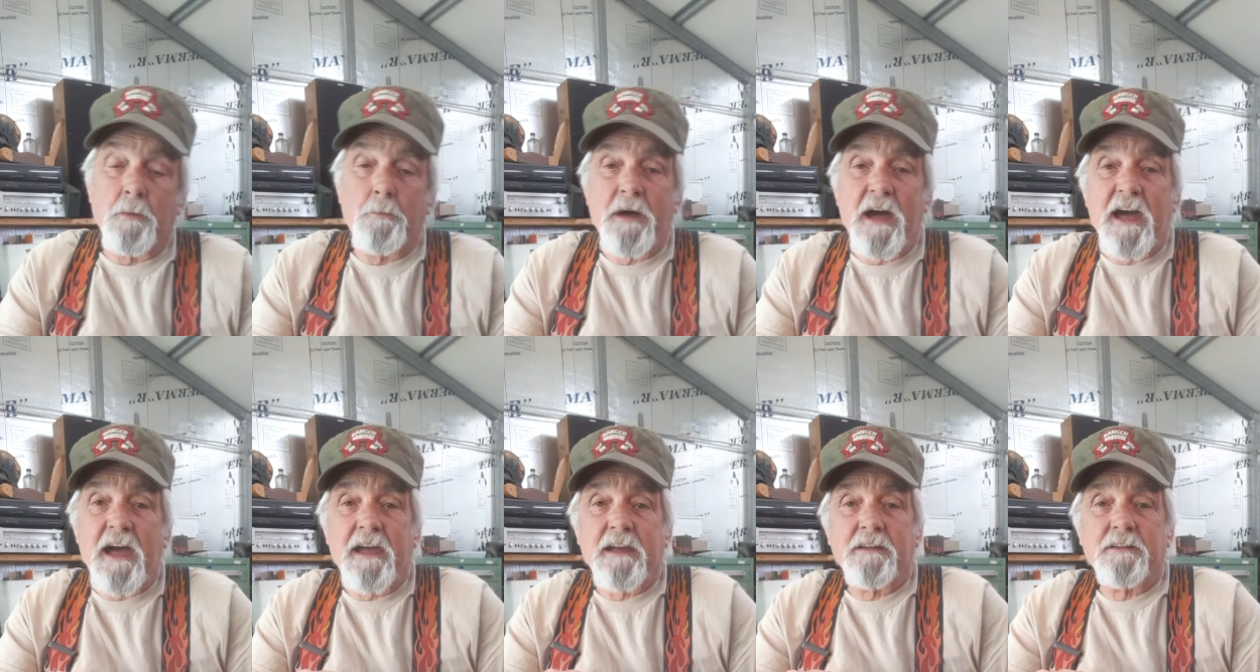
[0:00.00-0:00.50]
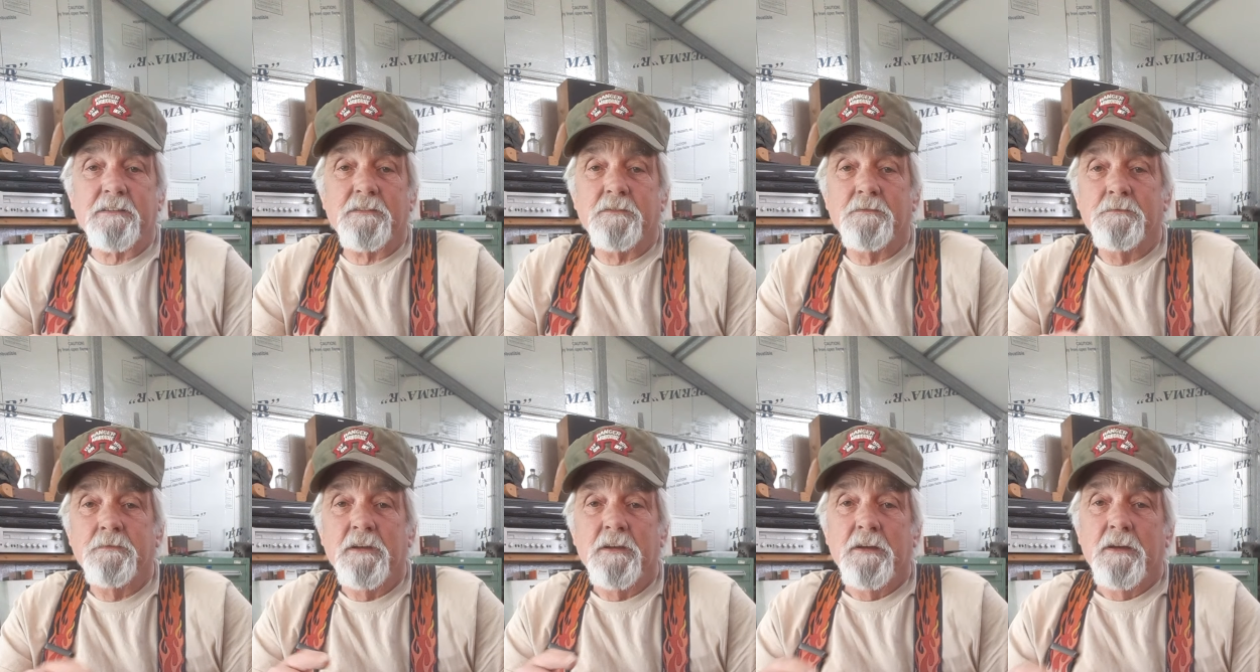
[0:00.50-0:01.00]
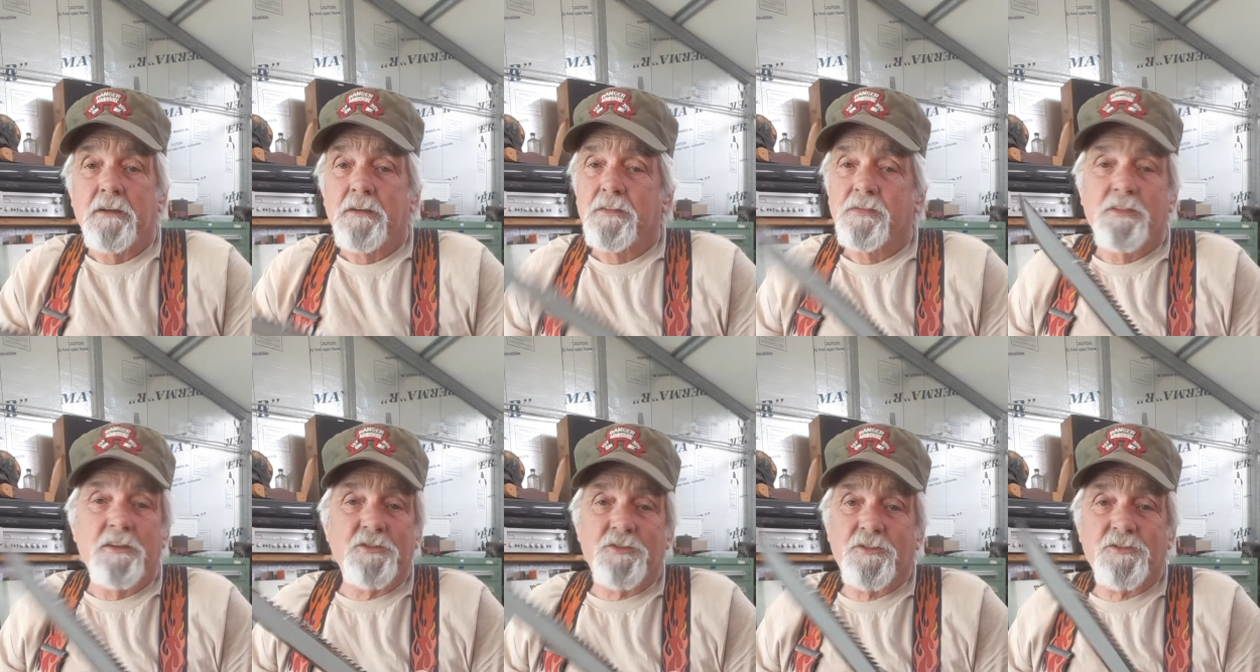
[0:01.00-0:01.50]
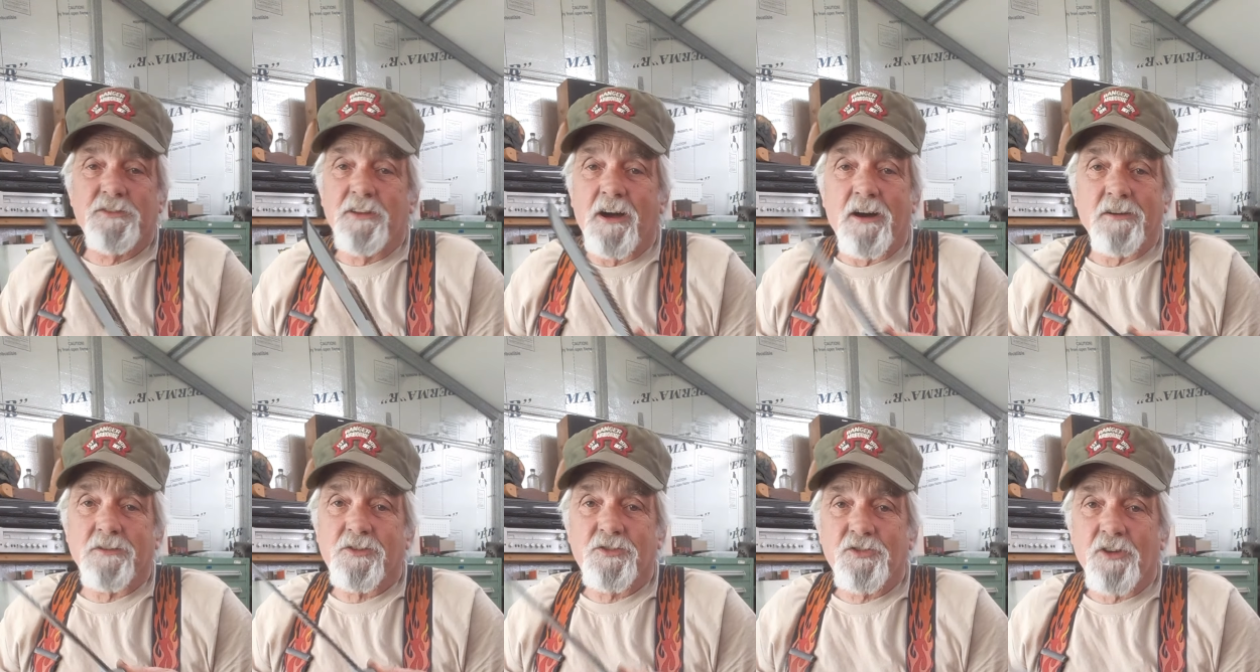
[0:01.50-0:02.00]
back. This is
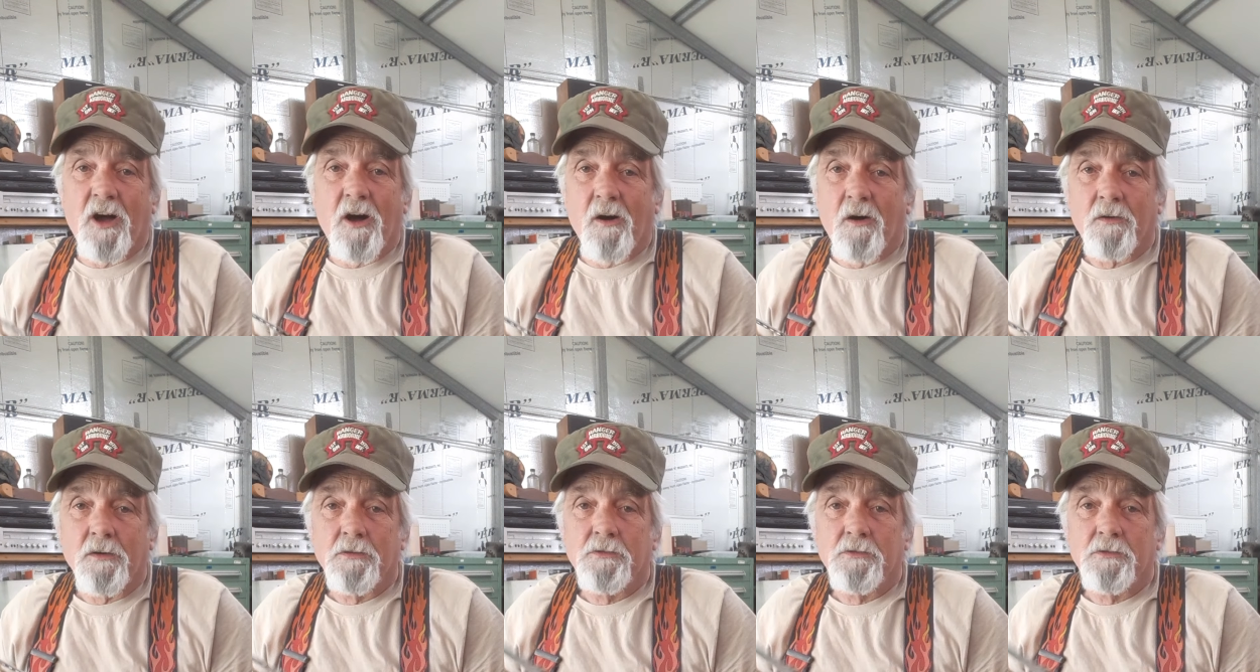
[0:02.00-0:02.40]
not a saw.